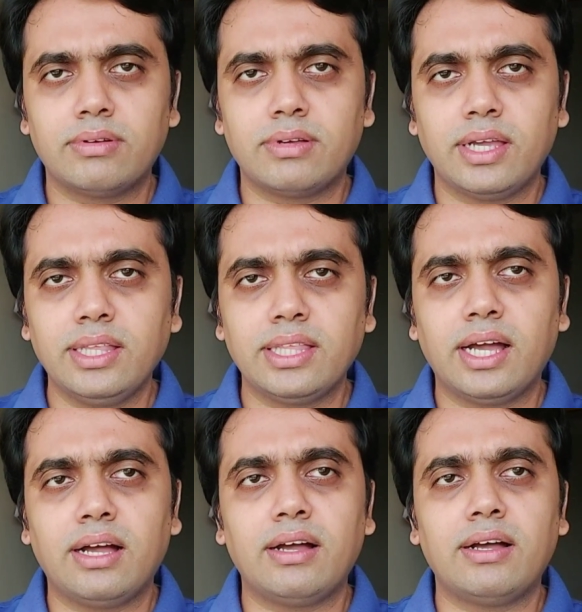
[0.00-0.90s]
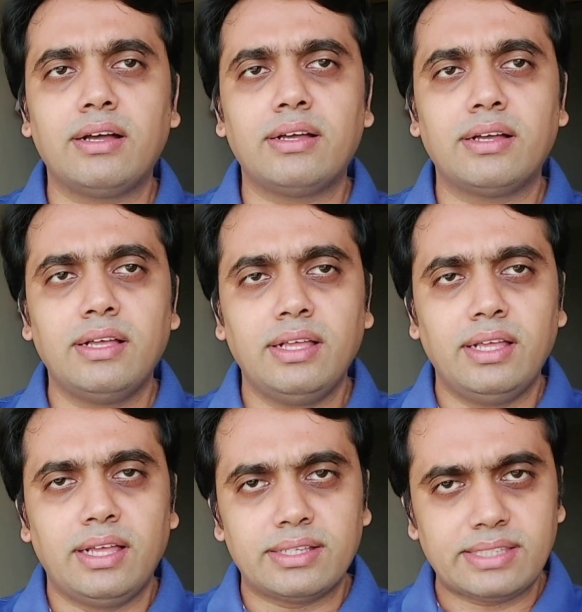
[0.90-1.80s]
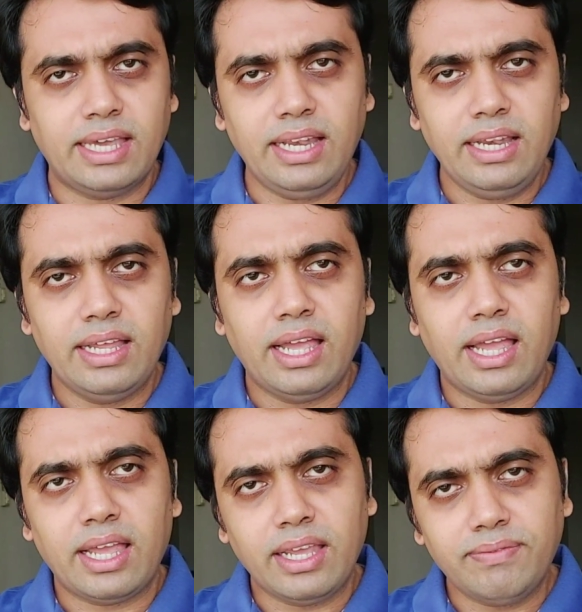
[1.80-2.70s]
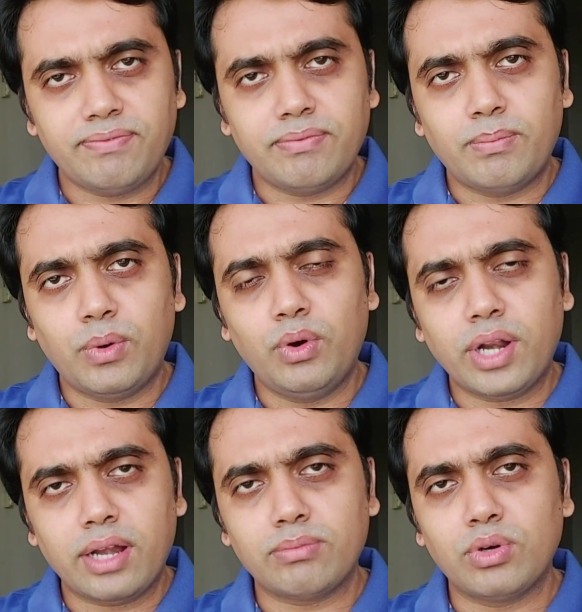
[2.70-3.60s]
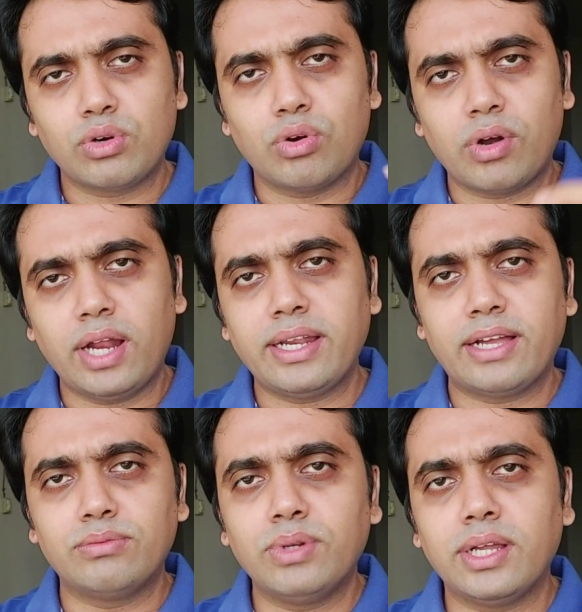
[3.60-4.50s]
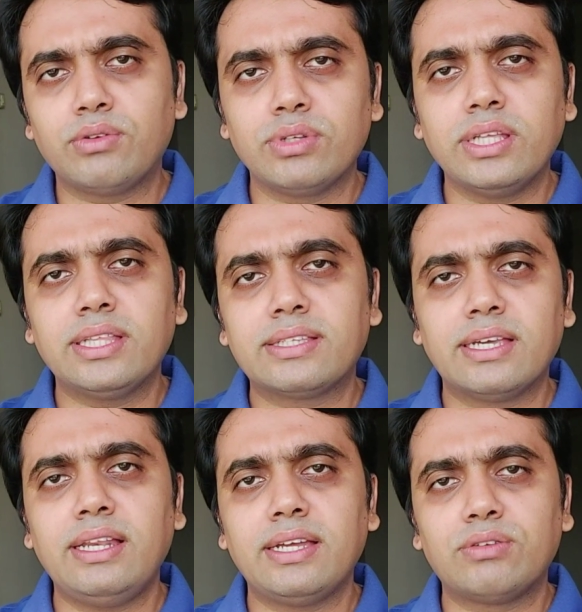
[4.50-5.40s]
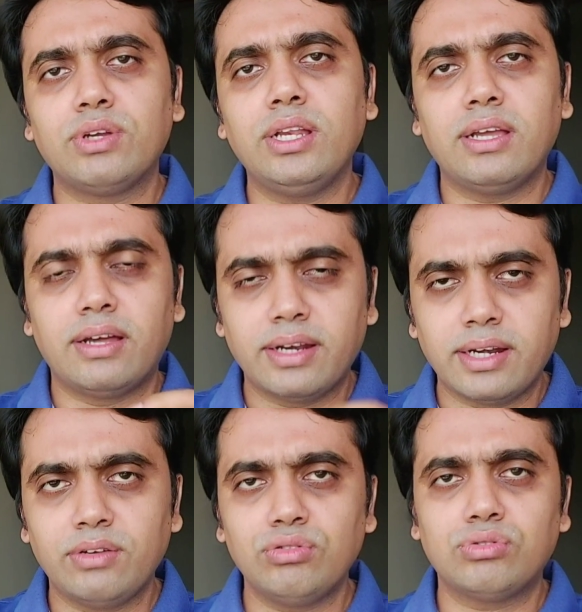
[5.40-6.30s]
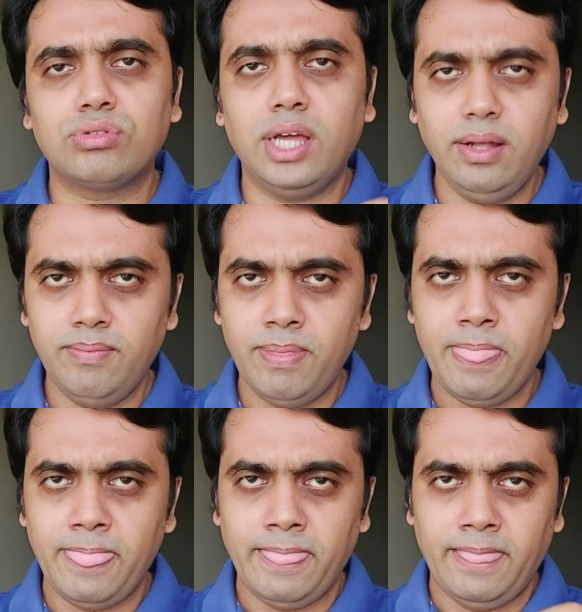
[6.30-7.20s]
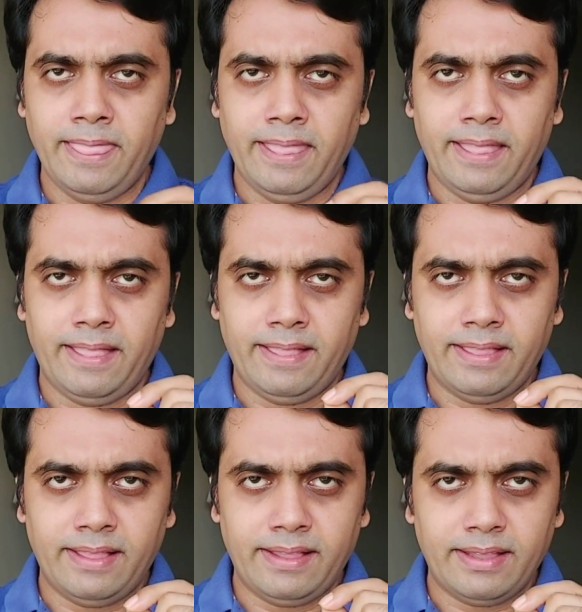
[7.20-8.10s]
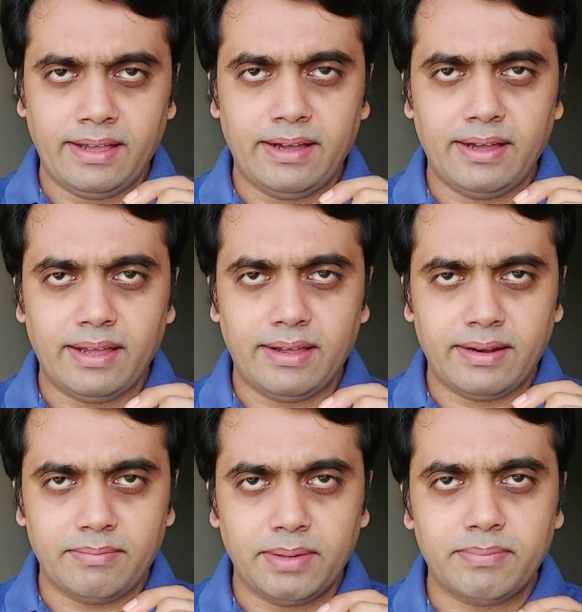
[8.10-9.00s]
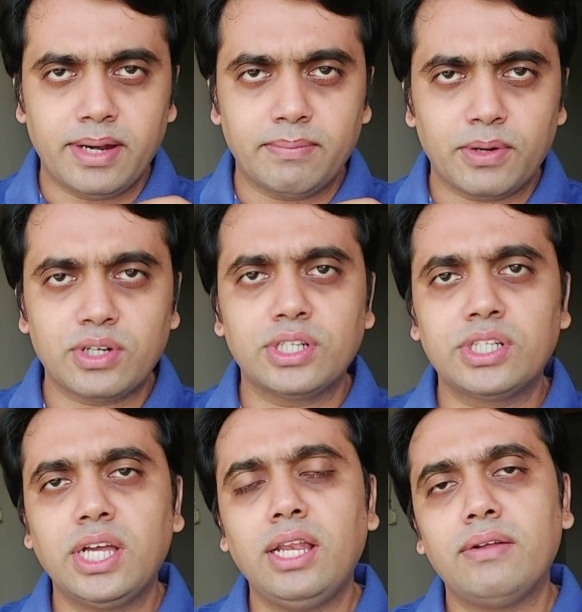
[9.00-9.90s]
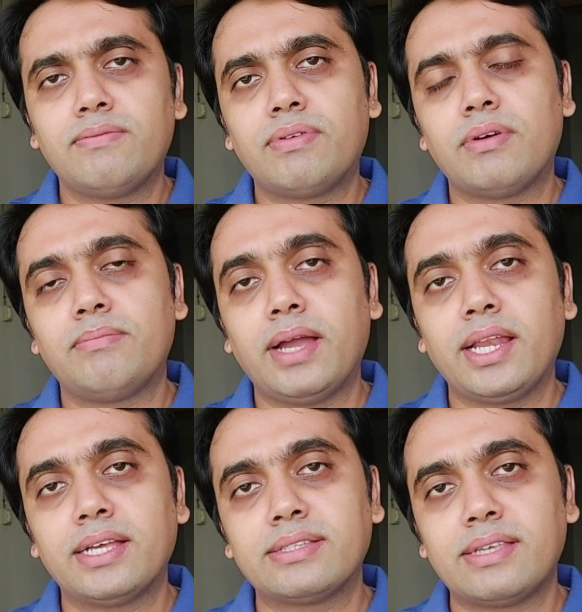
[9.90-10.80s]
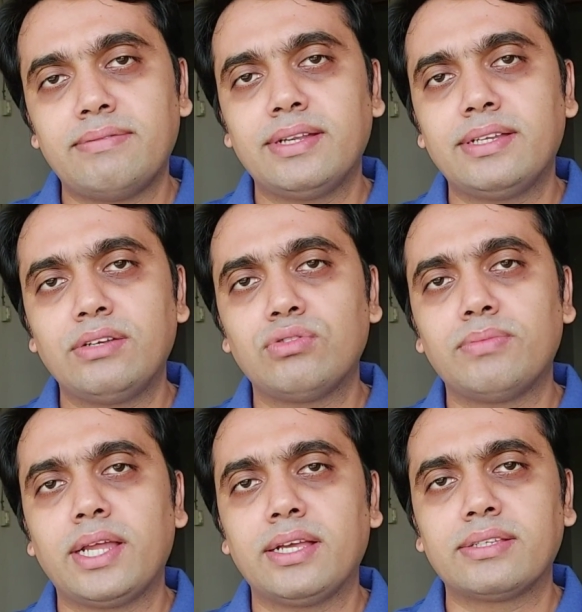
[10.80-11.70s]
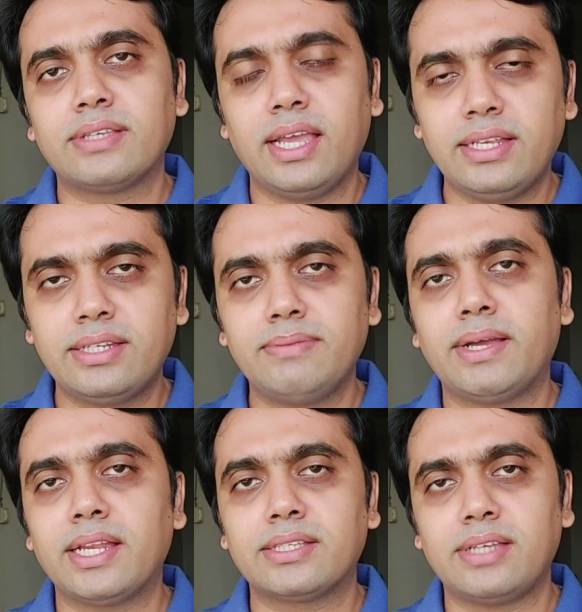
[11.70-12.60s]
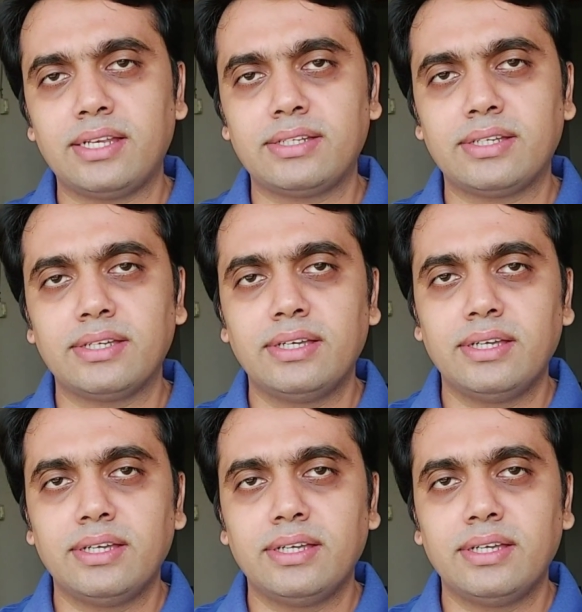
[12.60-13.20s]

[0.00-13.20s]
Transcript: in the cell. If more and more chloride accumulate within the cell, it will reduce the membrane potential from minus 70 to minus 80, minus 90.